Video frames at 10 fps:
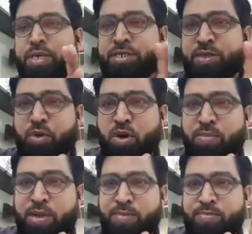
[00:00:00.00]
a major
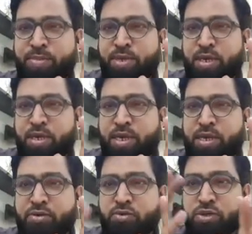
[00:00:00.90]
problem
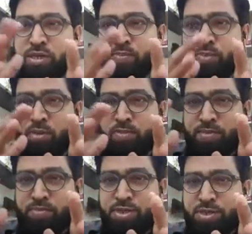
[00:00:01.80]
into
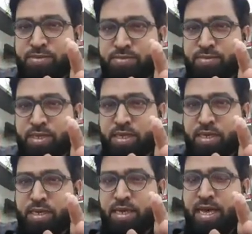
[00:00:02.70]
sub-problems,
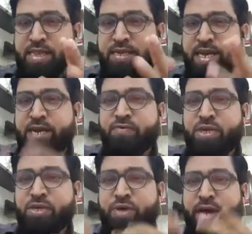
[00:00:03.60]
and
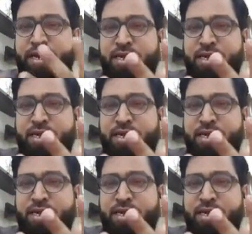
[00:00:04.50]
that way you